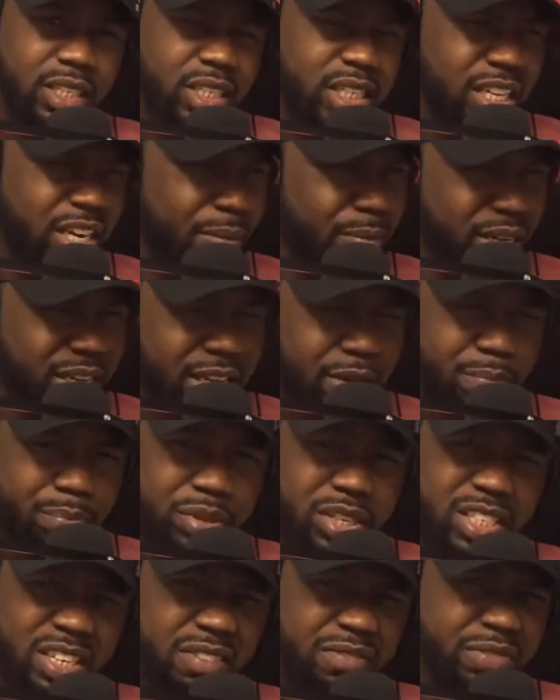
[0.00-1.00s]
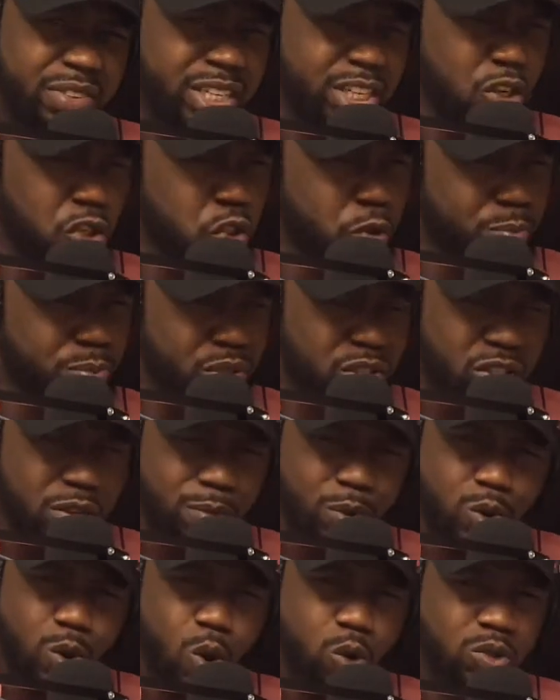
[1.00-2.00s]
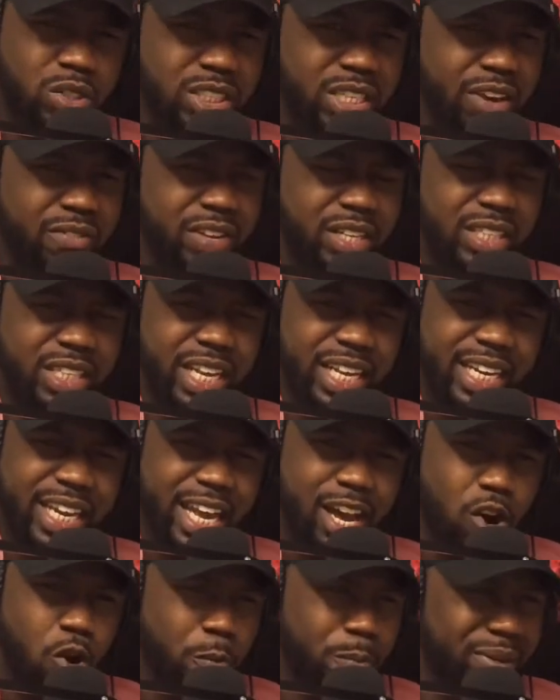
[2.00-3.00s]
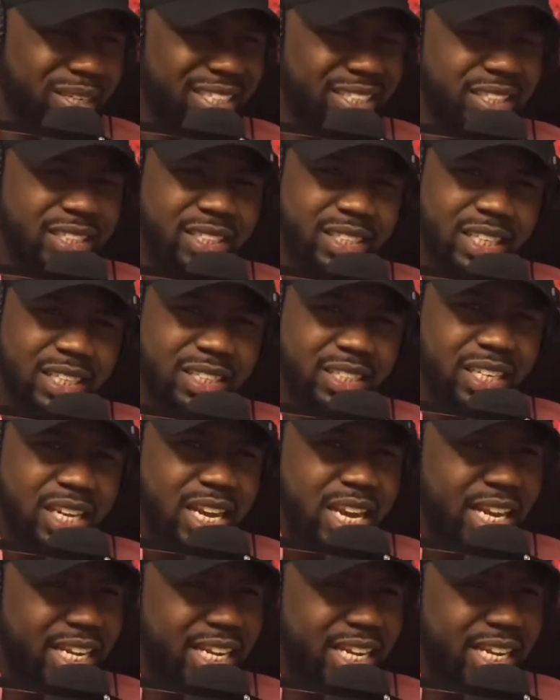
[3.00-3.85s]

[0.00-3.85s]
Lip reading: And I'm going to keep putting up videos, putting up quotes and everything to help and assist,